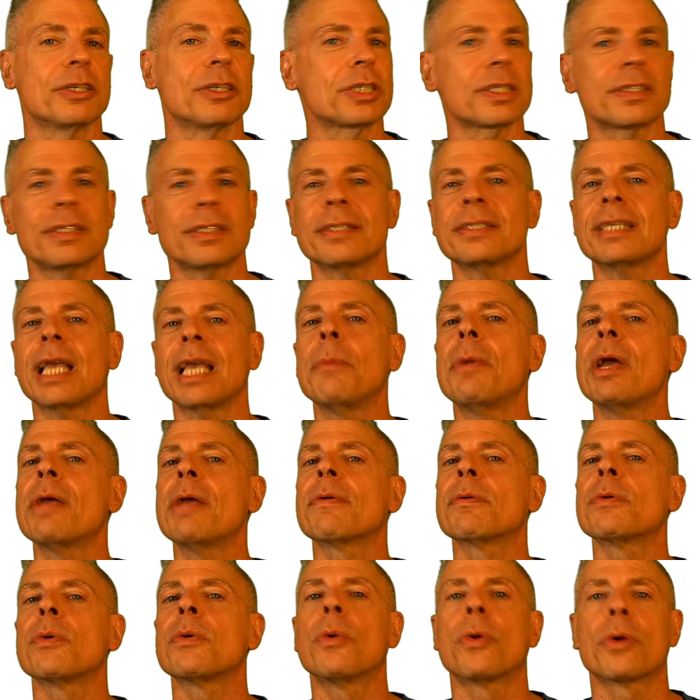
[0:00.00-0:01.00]
just the same way
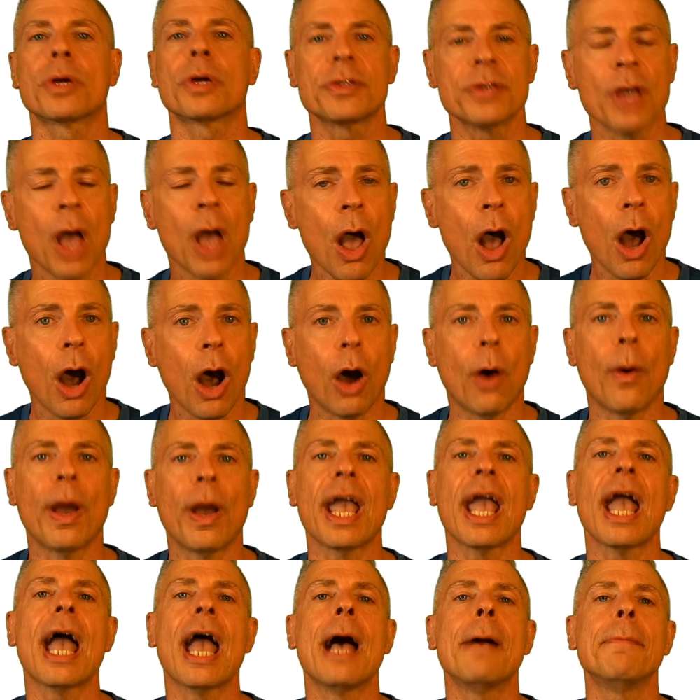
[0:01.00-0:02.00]
we reward
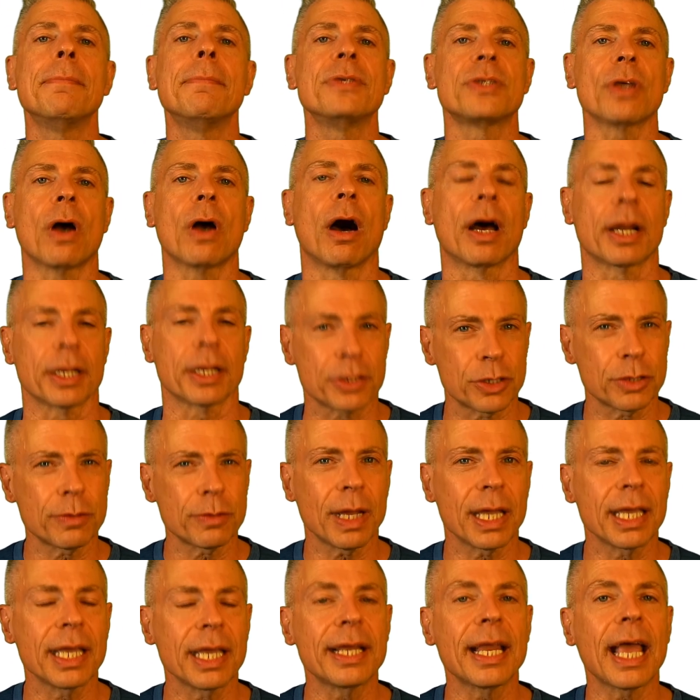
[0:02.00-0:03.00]
OAMs on
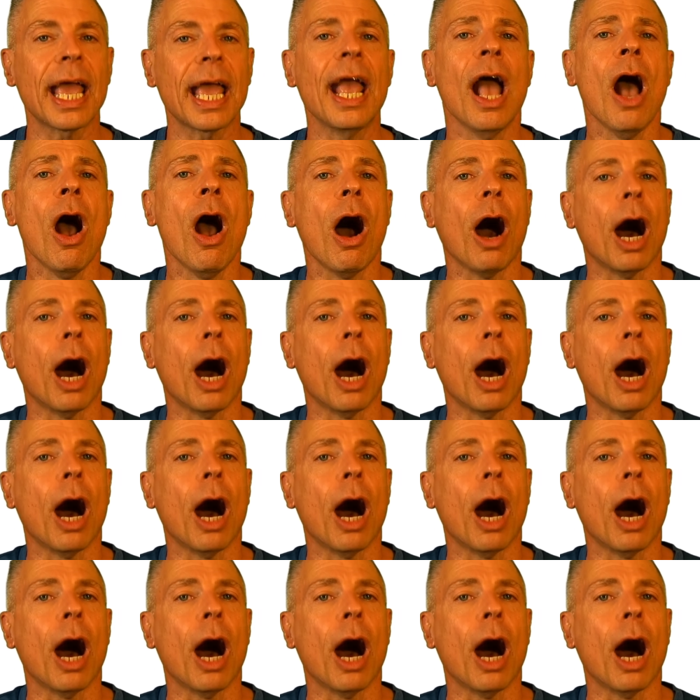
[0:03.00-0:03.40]
Australia Day.